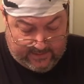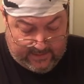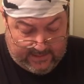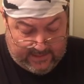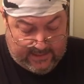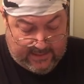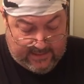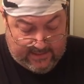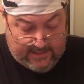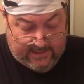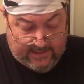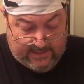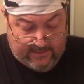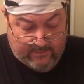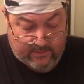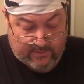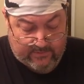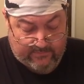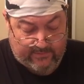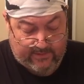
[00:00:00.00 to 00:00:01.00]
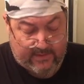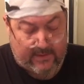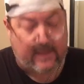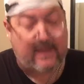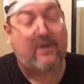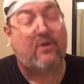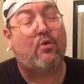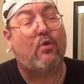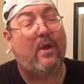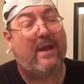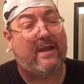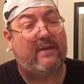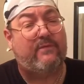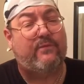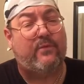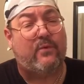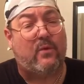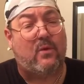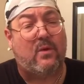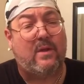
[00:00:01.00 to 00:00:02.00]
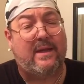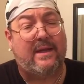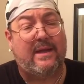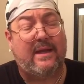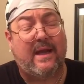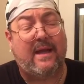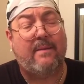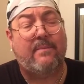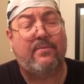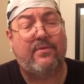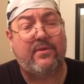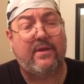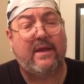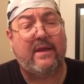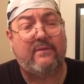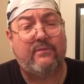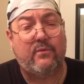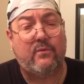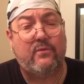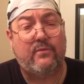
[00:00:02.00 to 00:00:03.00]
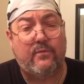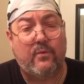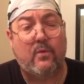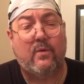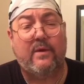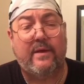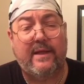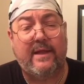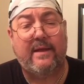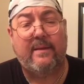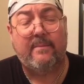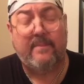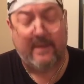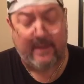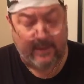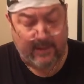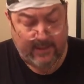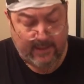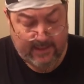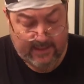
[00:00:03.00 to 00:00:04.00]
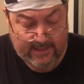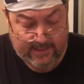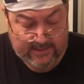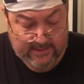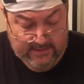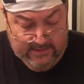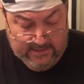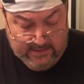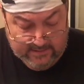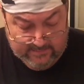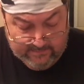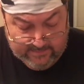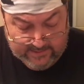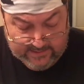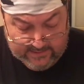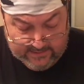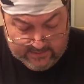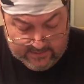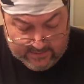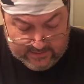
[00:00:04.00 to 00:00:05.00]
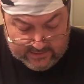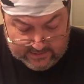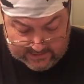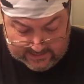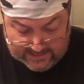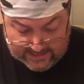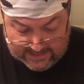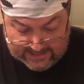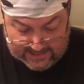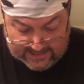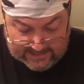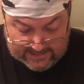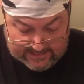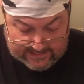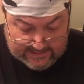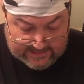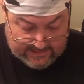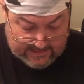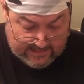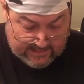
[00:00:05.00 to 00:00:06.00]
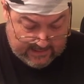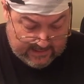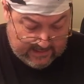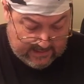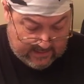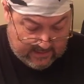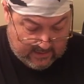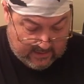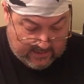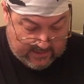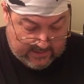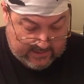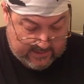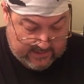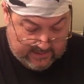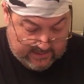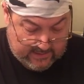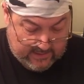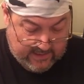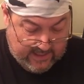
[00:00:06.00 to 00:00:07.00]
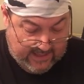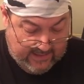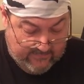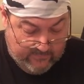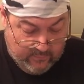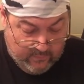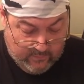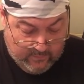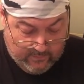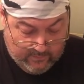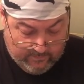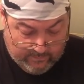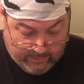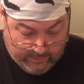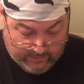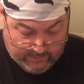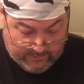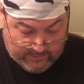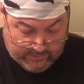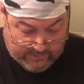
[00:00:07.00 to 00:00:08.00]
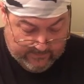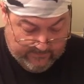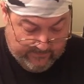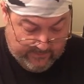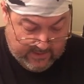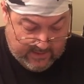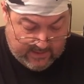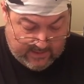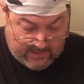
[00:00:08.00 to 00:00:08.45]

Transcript: And he was very grateful, and I'm thankful for him as being such a kind-hearted, thankful person.